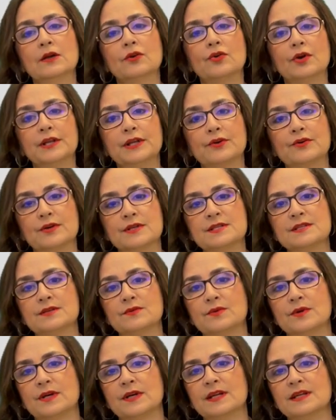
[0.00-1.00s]

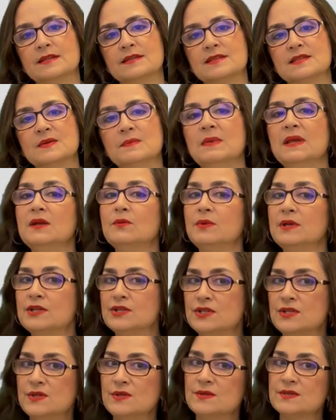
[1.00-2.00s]
Corticosteroids may
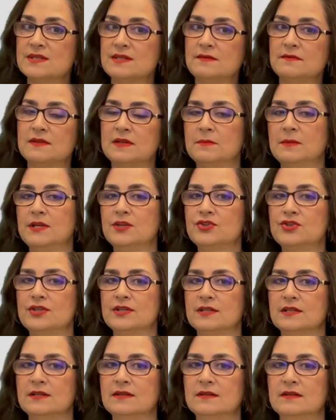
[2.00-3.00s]
reduce
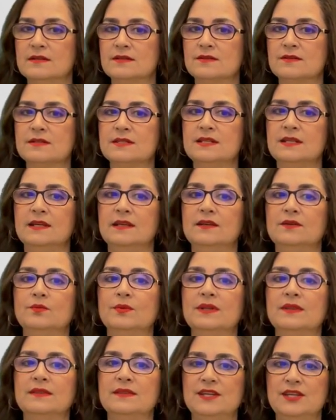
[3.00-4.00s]
inflammation associated
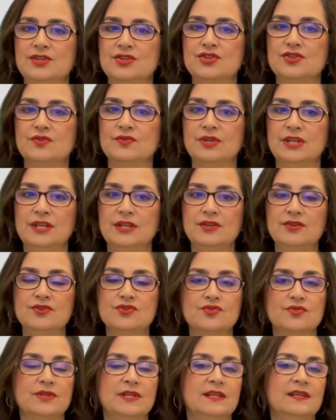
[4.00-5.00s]
with tissue
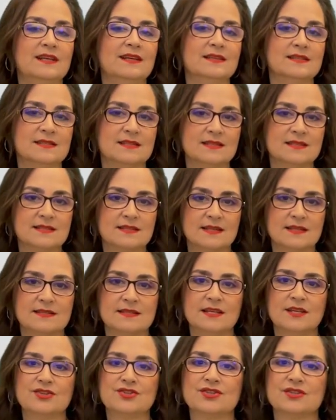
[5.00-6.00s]
injury and
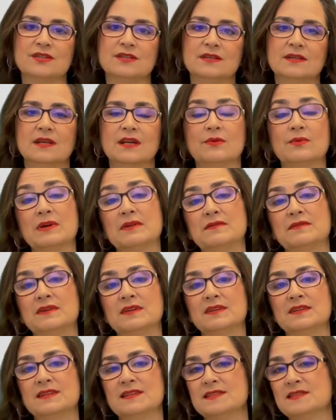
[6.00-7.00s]
sensitization.
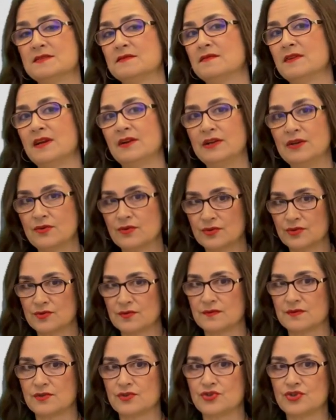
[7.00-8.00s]
However, this is very
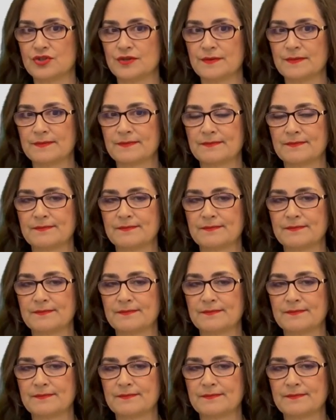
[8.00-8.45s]
controversial.